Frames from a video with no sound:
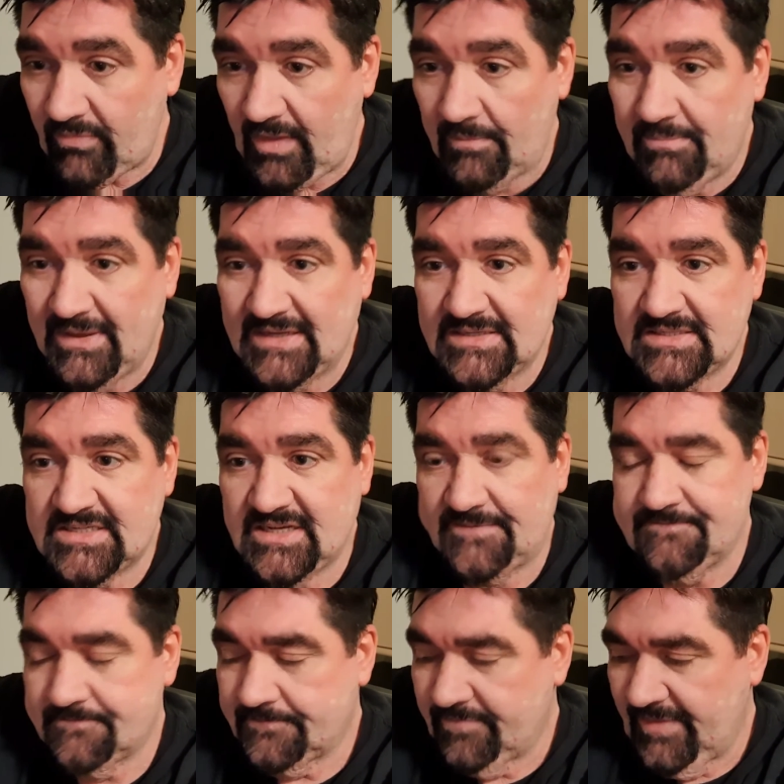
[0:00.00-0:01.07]
But
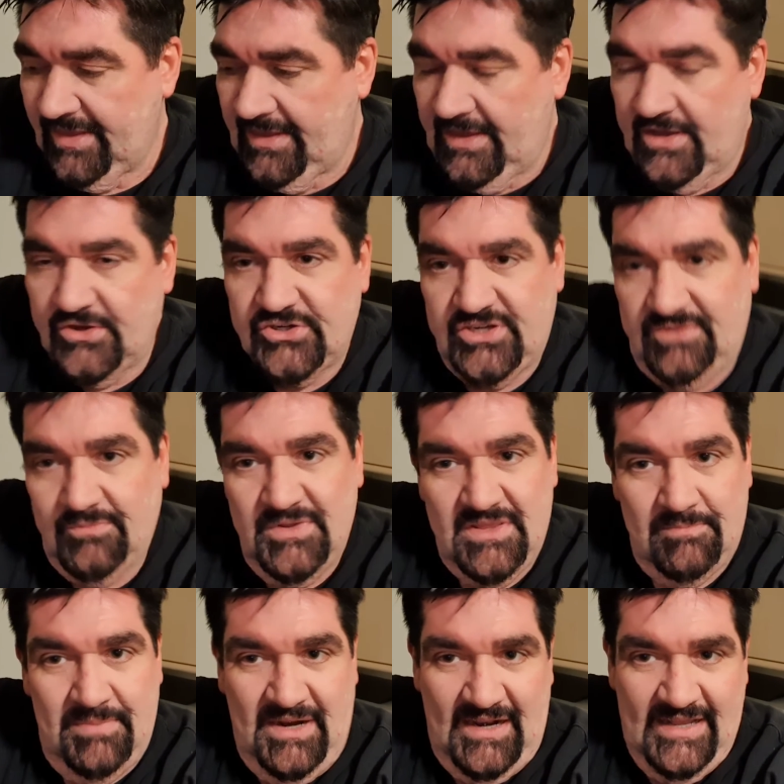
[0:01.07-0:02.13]
she, with the
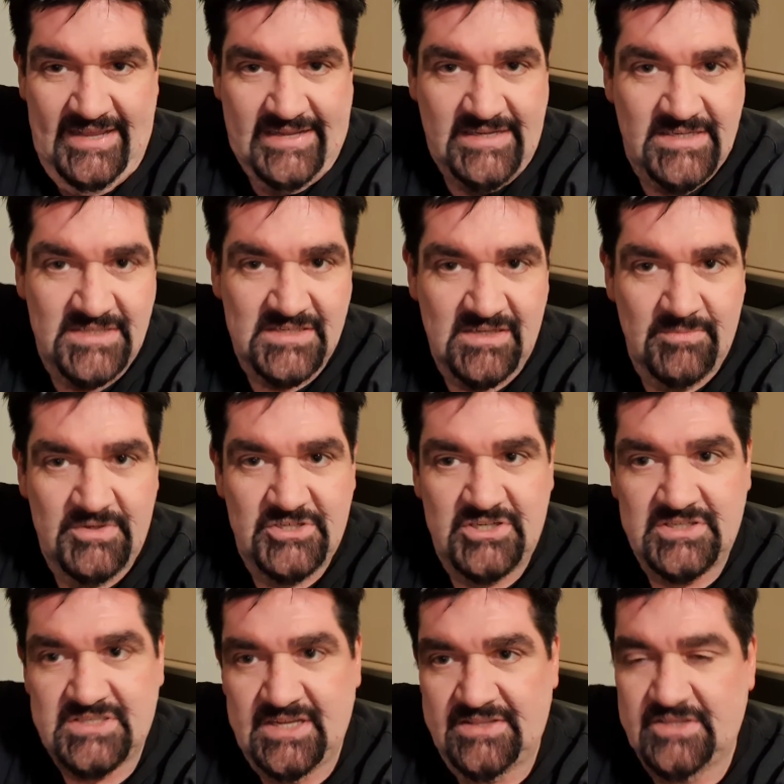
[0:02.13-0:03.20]
police, I mean, she
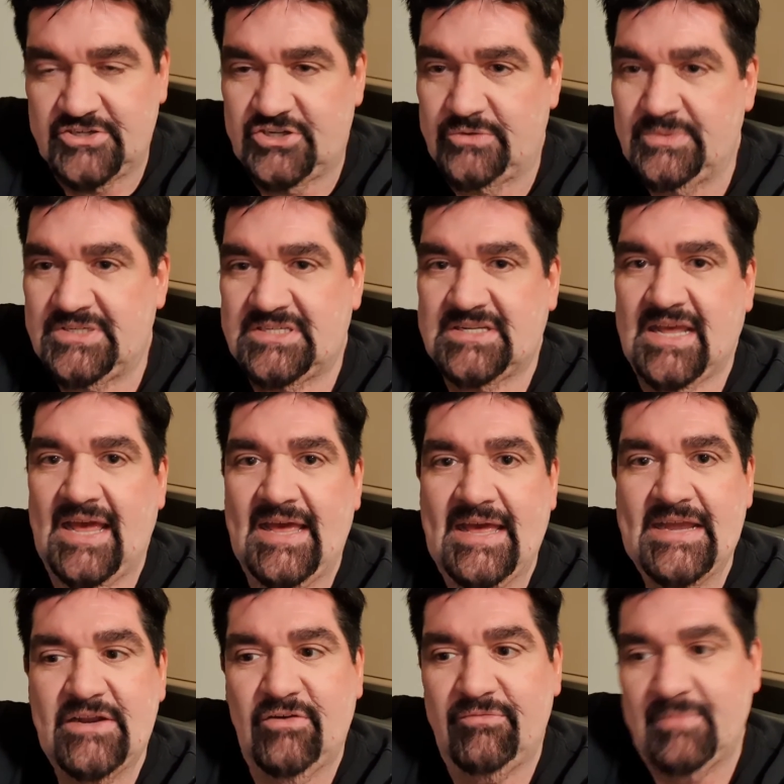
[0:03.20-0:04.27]
said that she was
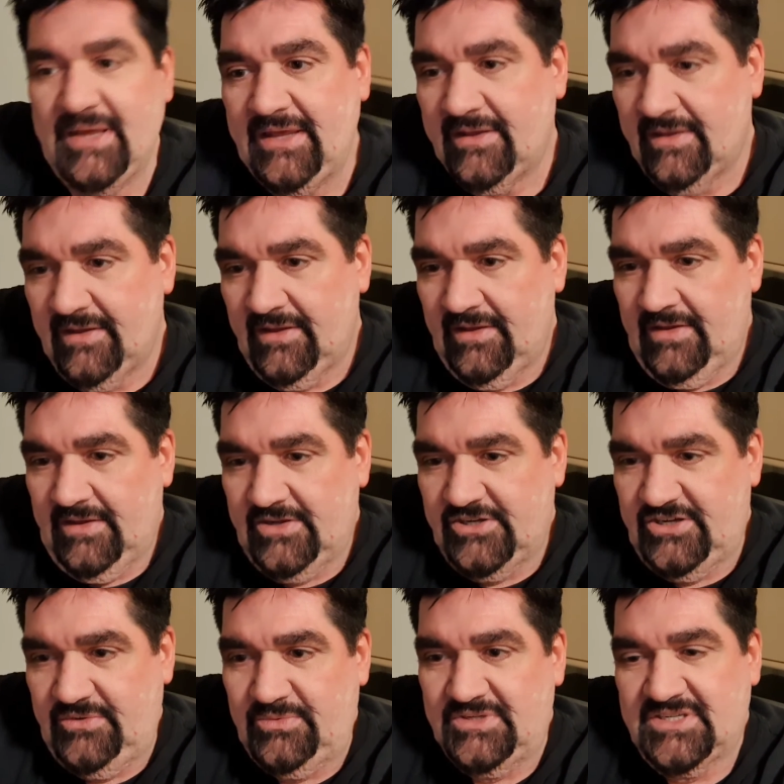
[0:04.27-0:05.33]
scared of me.
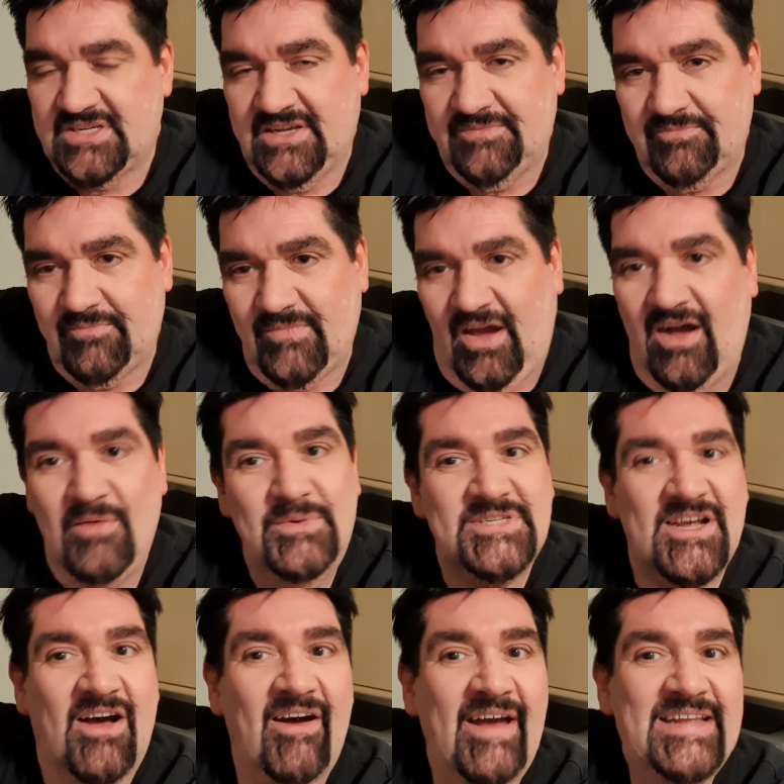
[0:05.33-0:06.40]
I was
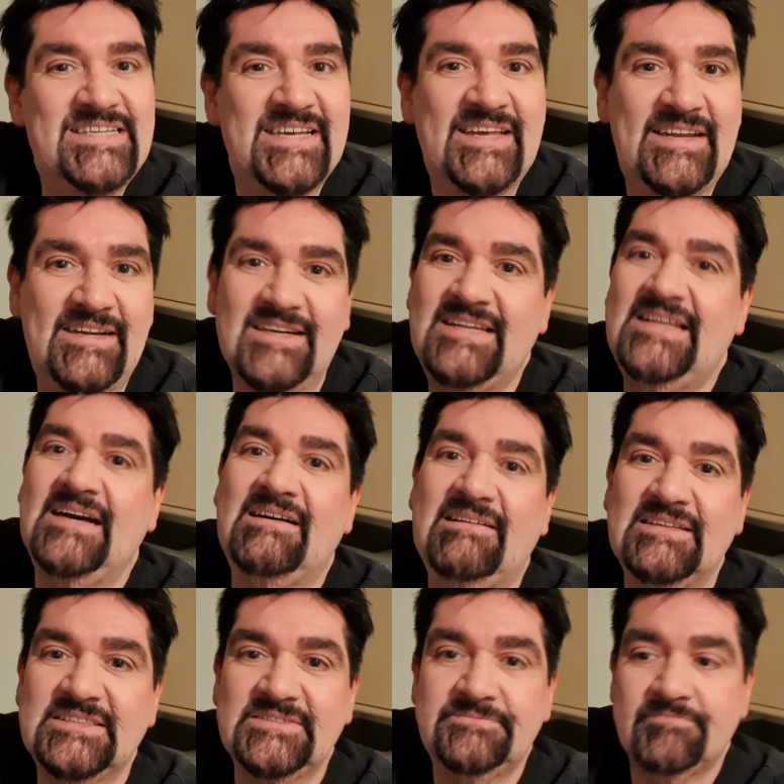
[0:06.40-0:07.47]
hiding in her
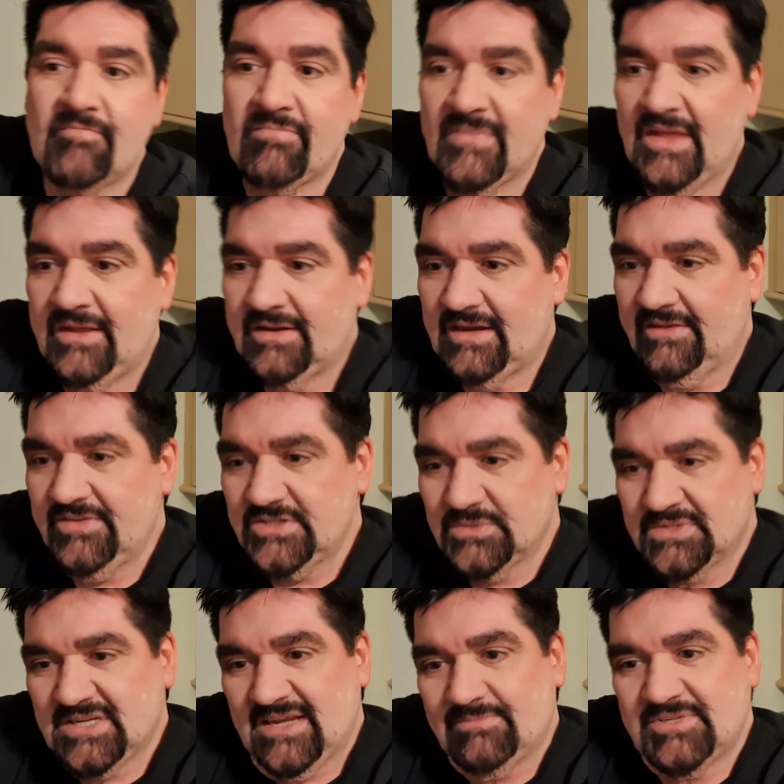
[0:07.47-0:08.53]
garden. Now, this
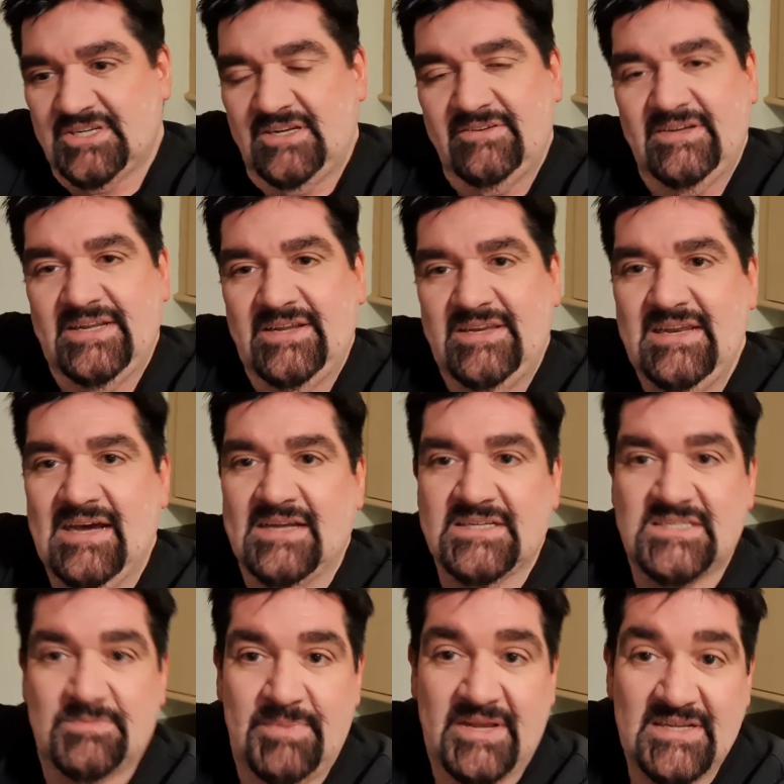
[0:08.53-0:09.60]
was absolutely
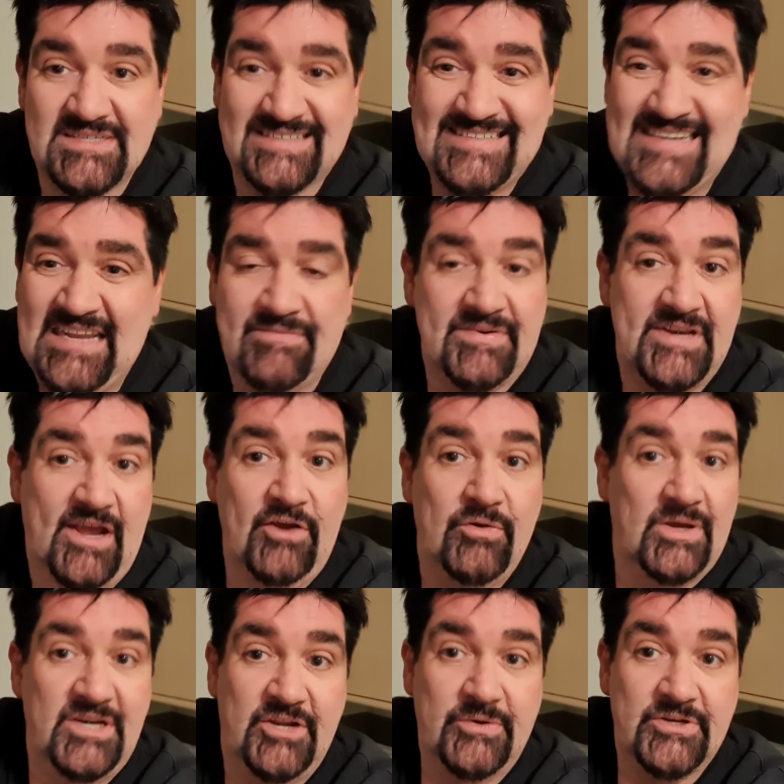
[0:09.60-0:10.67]
nuts because I didn't even know
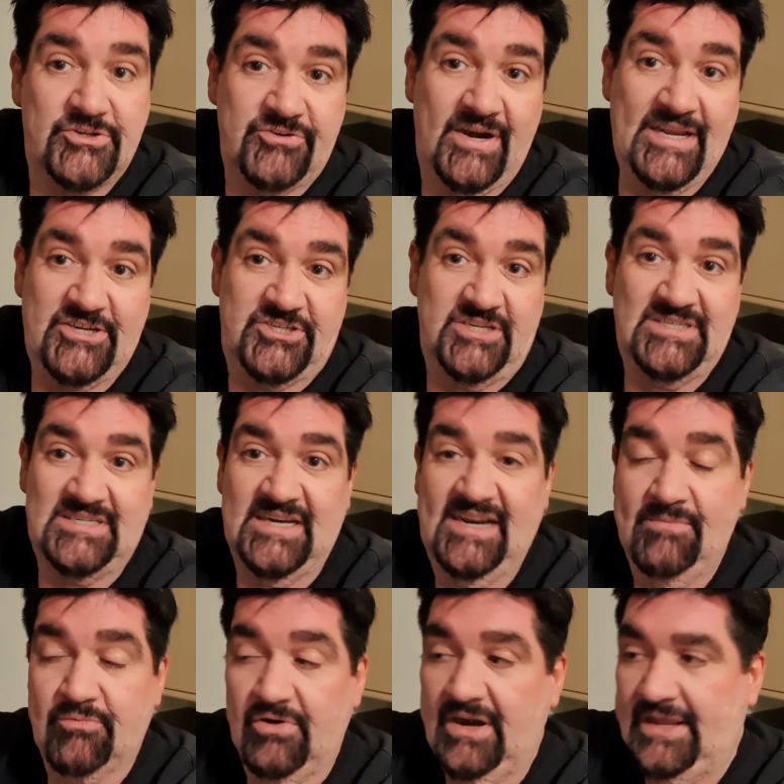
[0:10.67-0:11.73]
her new address. She'd
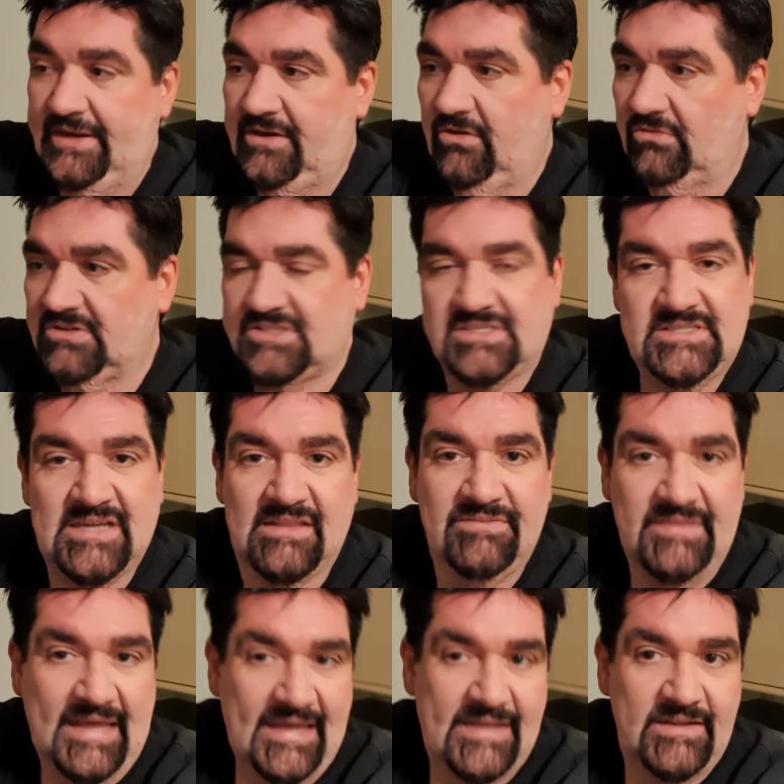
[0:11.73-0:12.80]
deliberately not
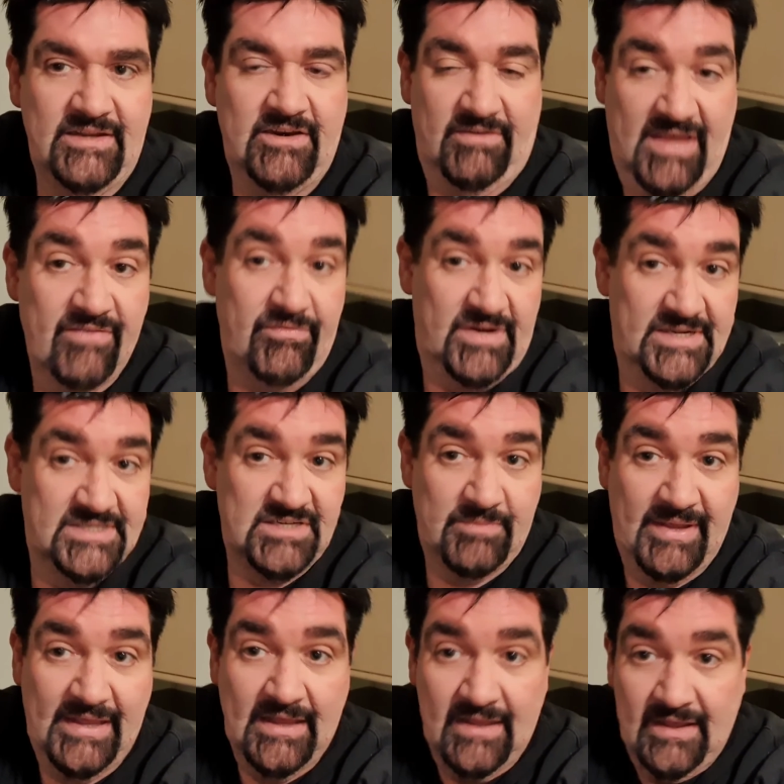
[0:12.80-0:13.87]
done that, you know, given it to me.